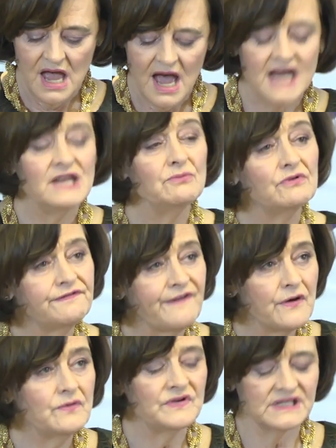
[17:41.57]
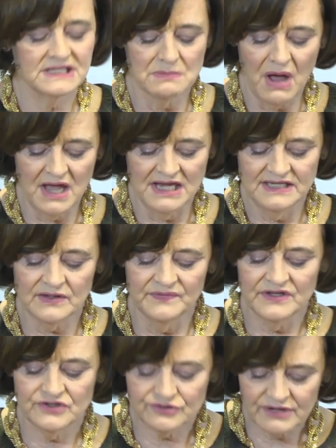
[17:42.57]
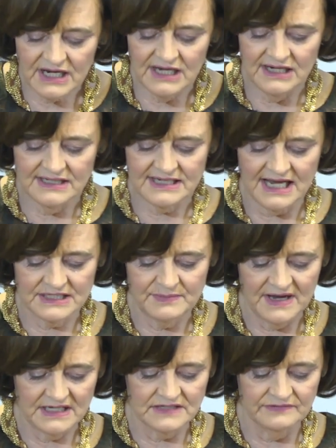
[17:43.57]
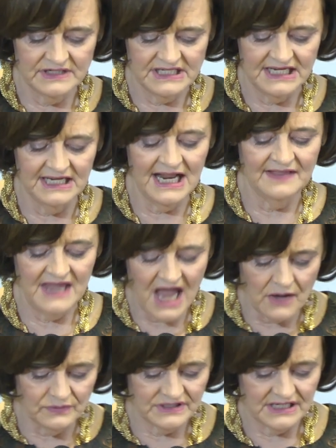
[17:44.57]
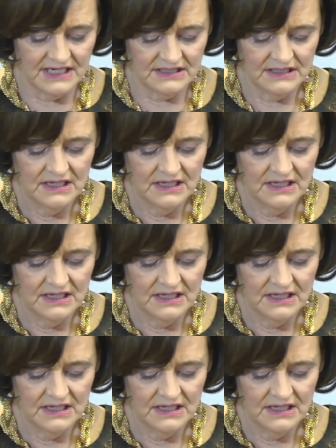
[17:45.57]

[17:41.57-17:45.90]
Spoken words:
And it will focus minds on the trickiest aspects of a deal at the outset,